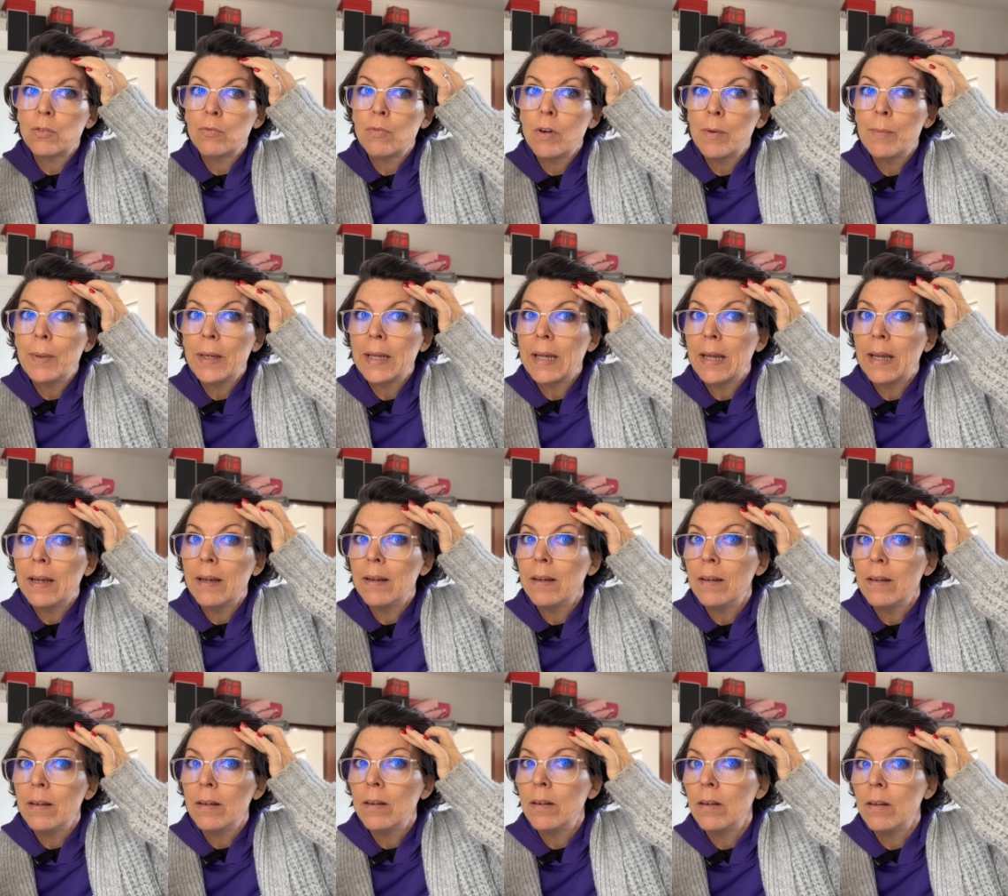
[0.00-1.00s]
rubbing it
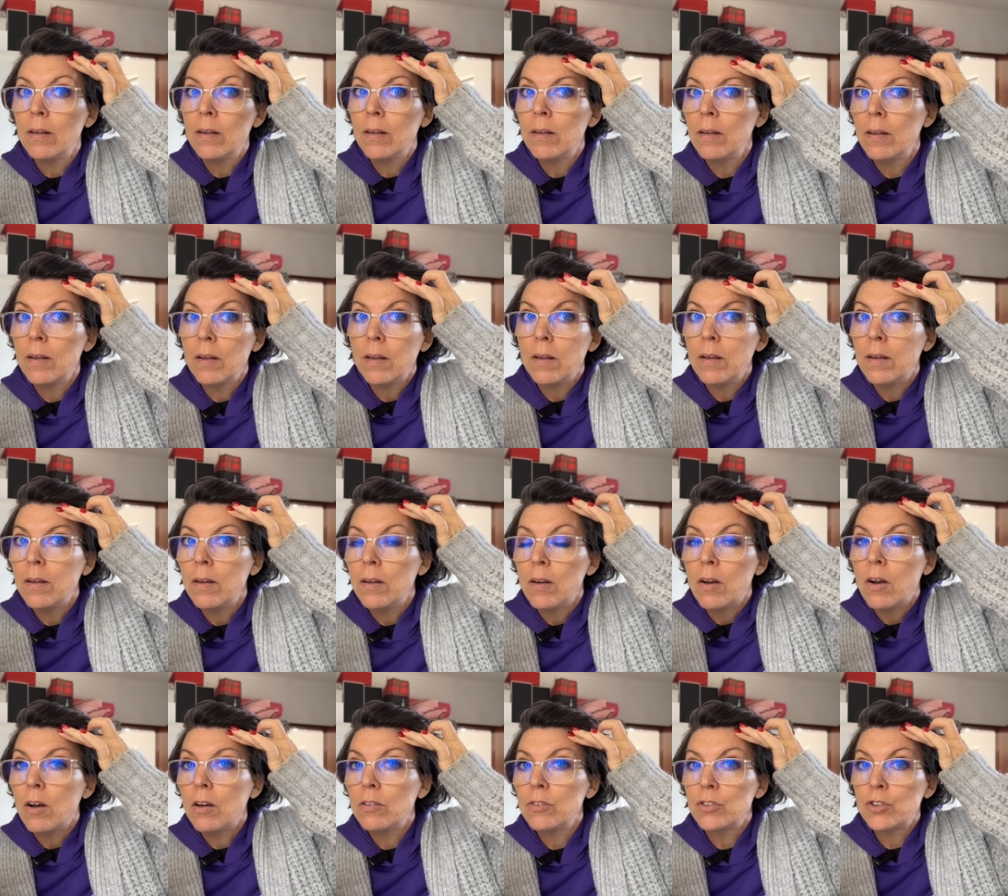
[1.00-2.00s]

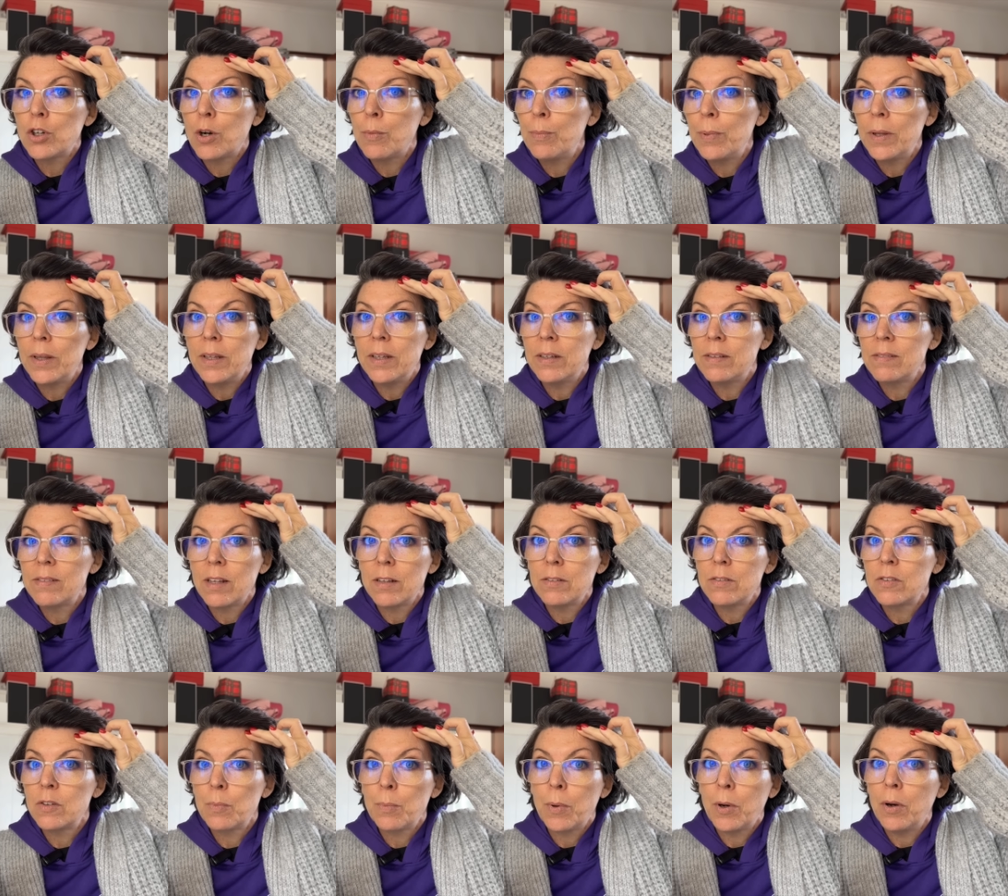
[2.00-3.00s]
on top of the
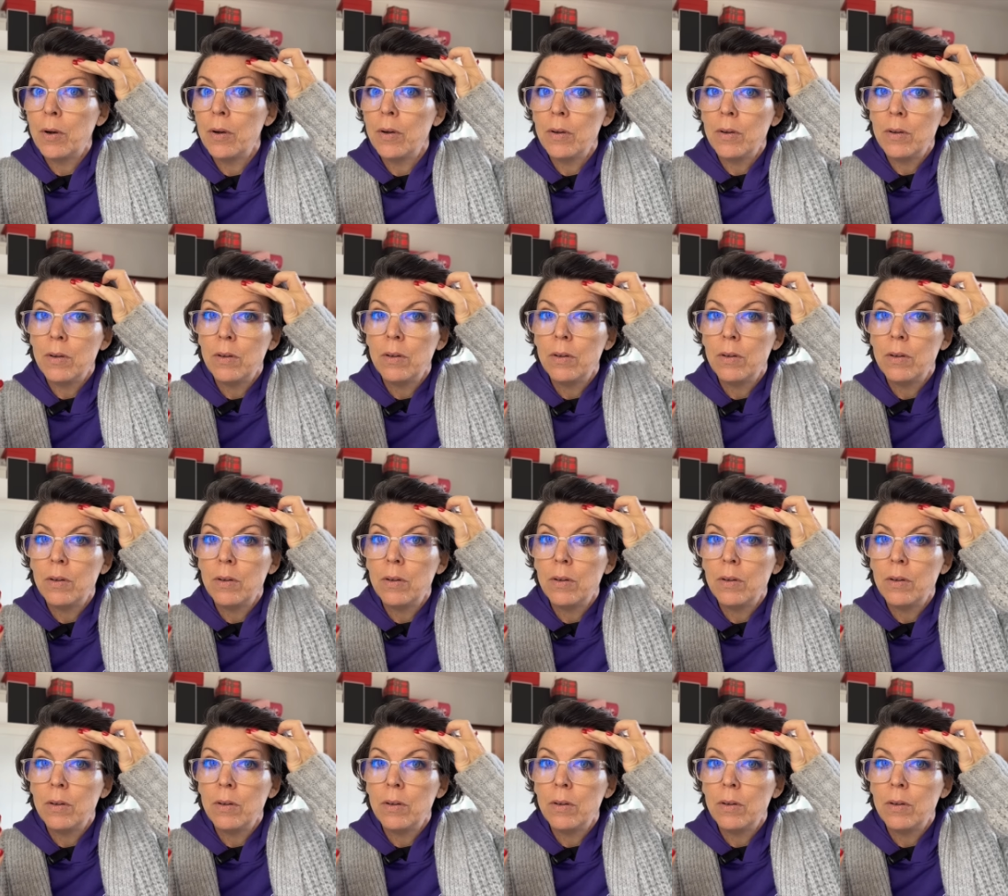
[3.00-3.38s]
sunspot.